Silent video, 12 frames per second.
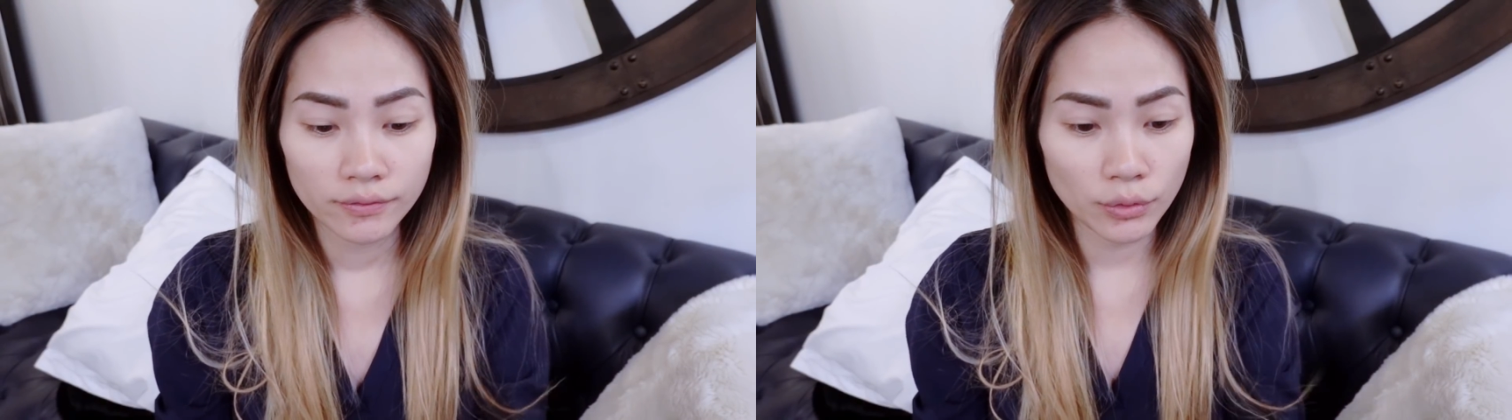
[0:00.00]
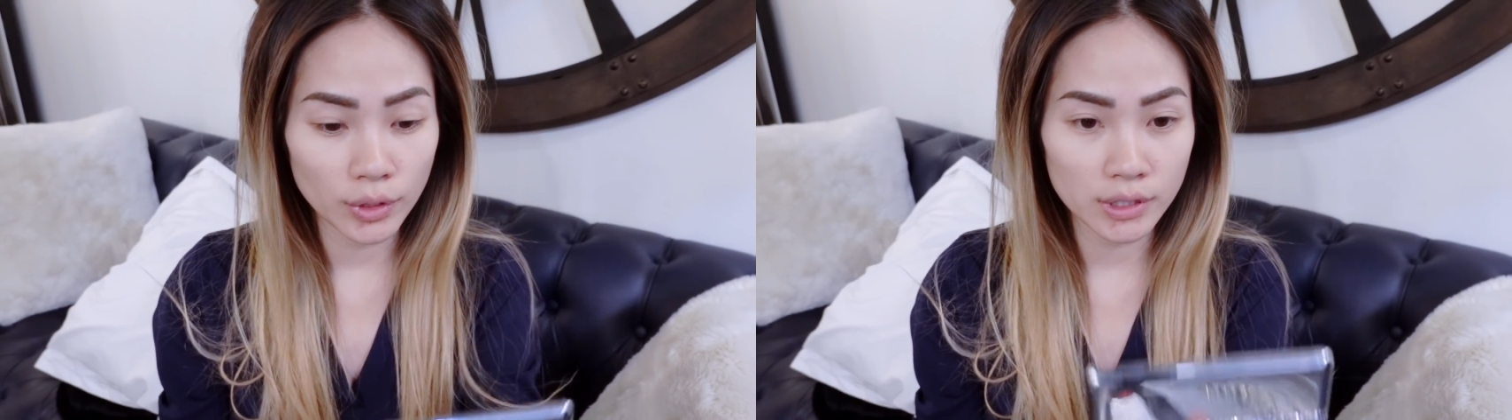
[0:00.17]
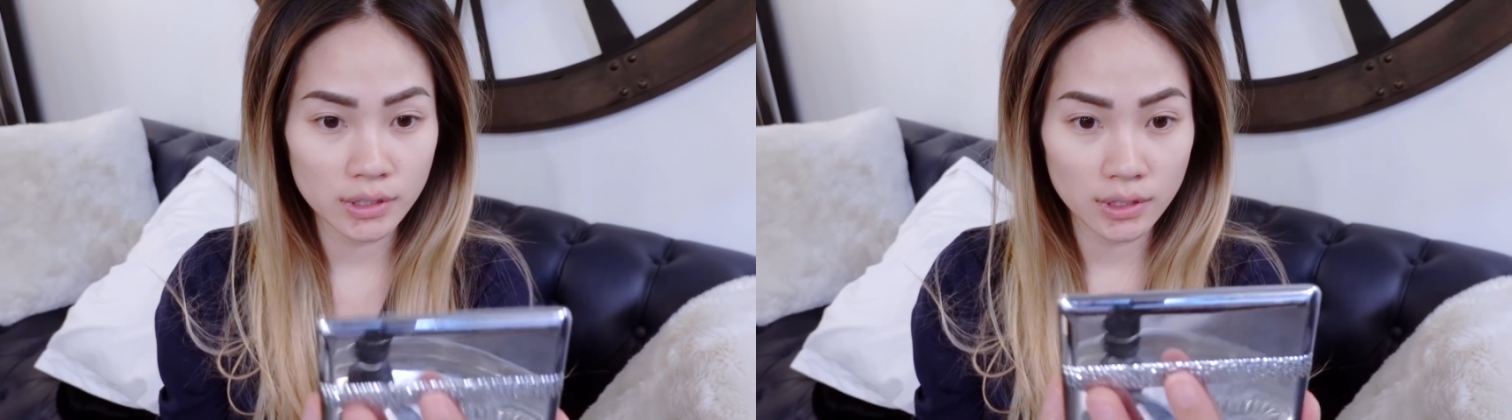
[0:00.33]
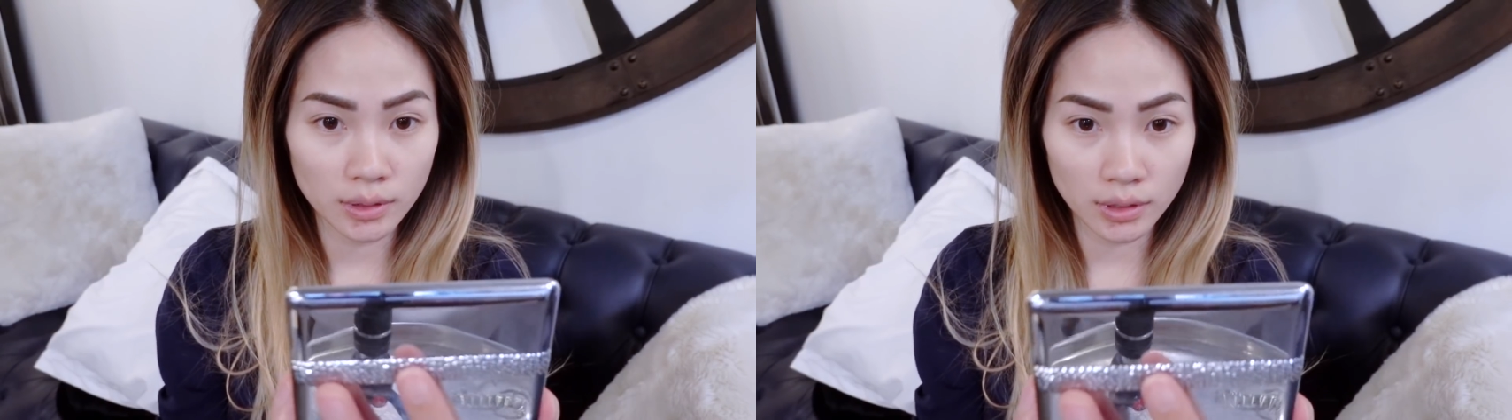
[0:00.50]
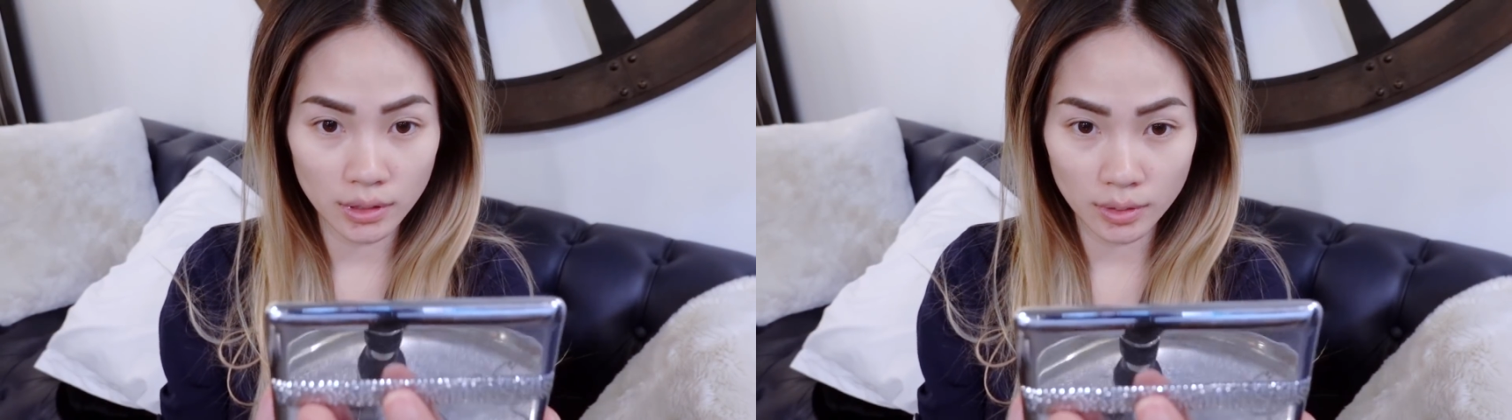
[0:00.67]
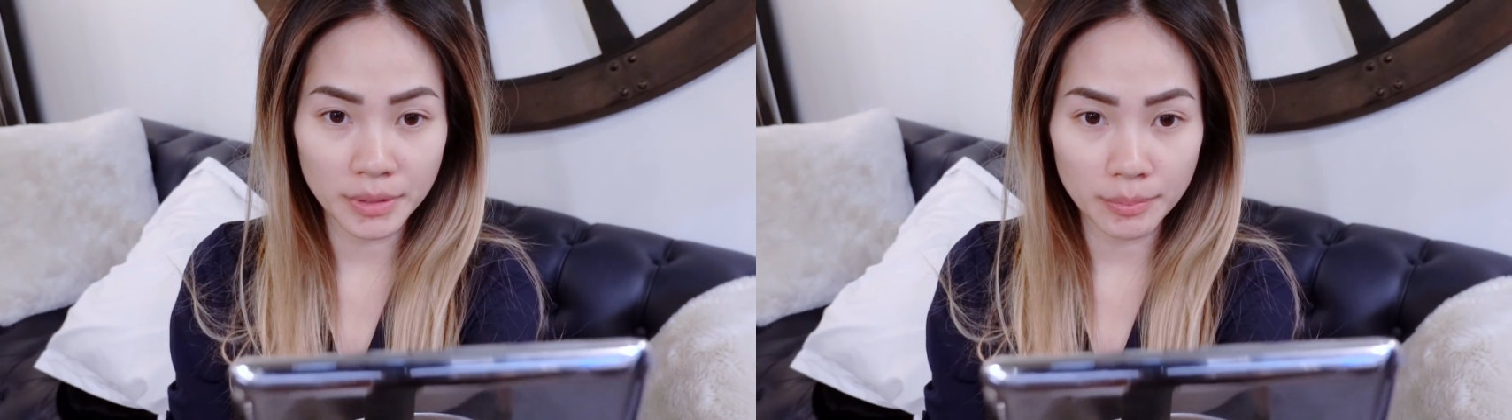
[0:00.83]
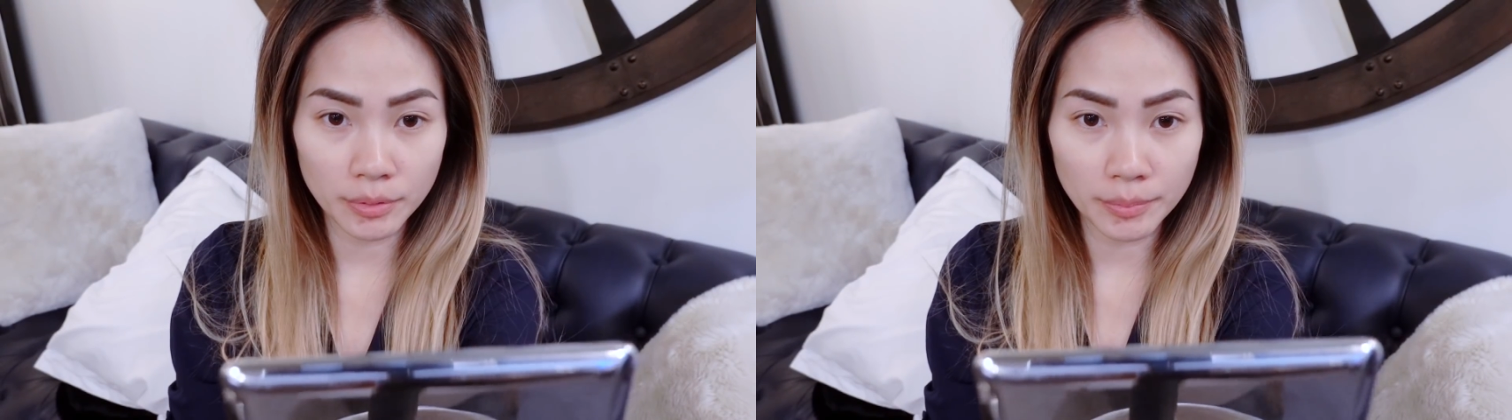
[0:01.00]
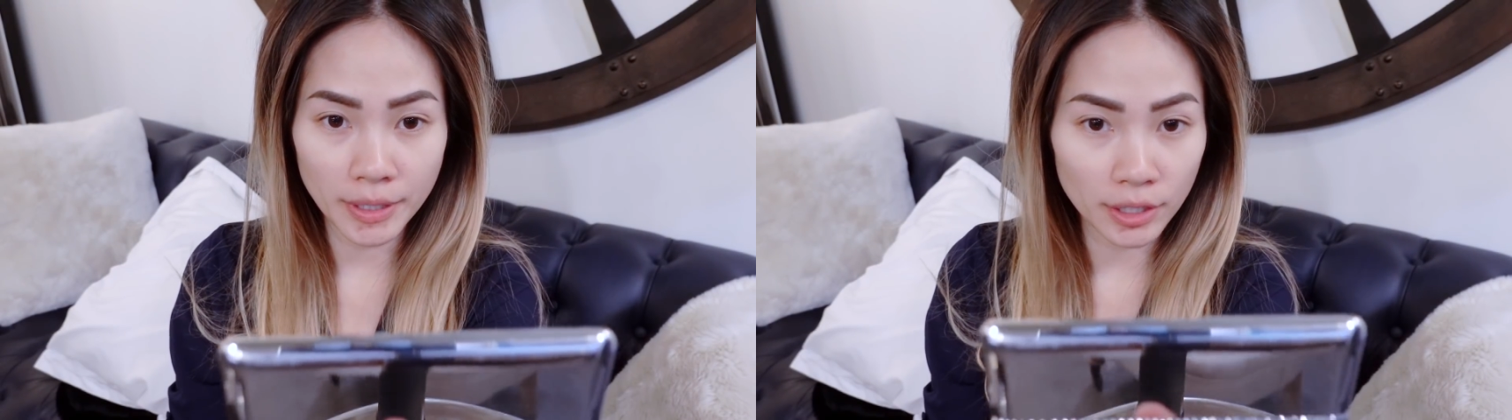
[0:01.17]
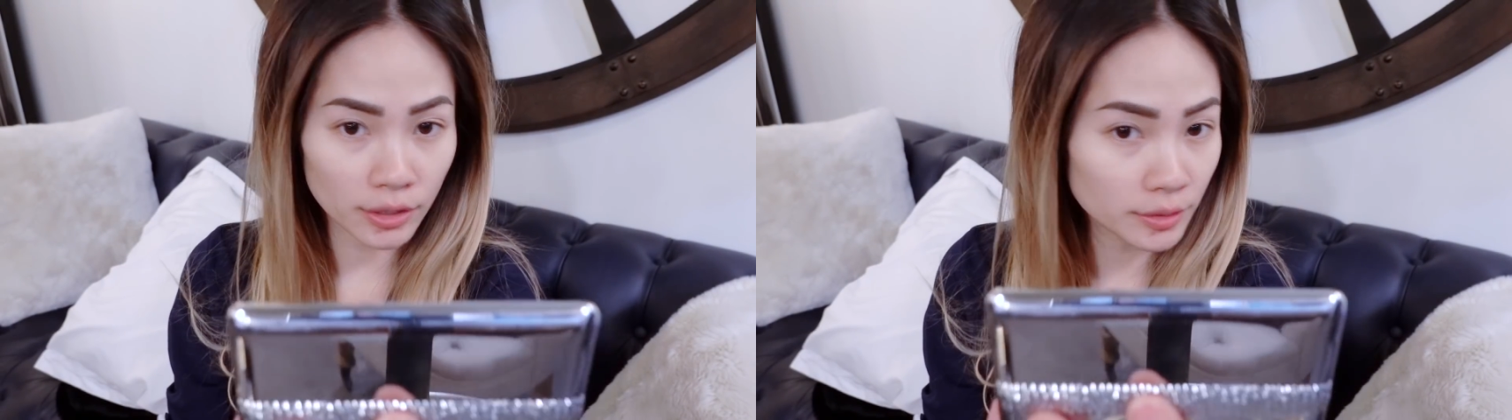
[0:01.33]
for it to be
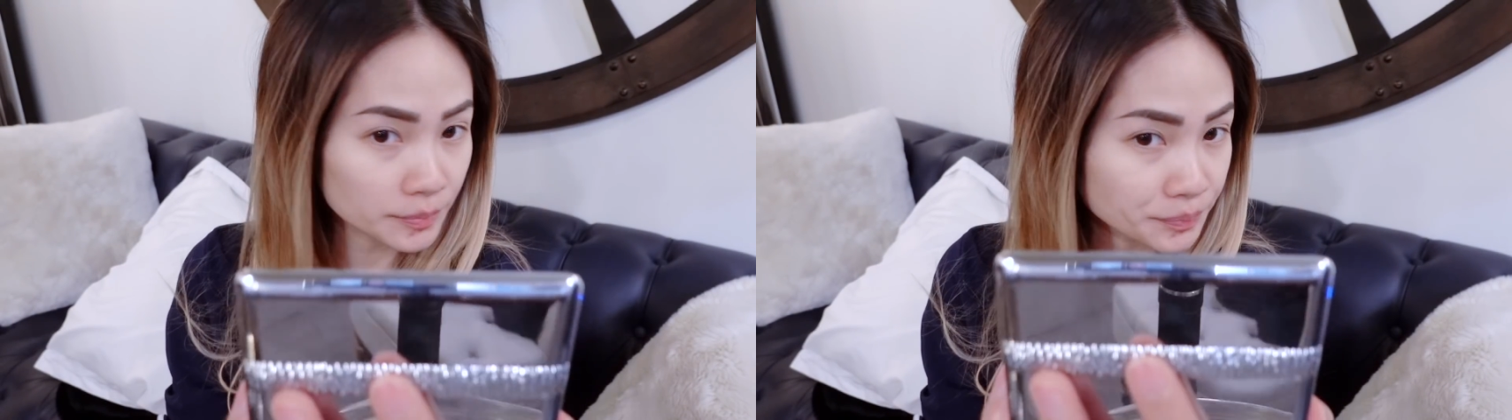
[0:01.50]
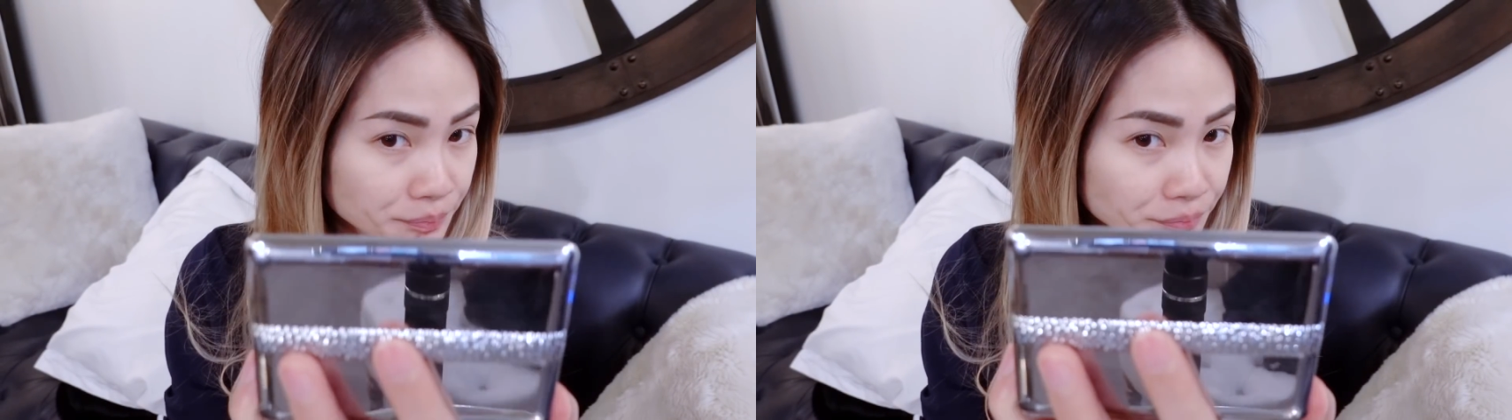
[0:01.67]
prepared,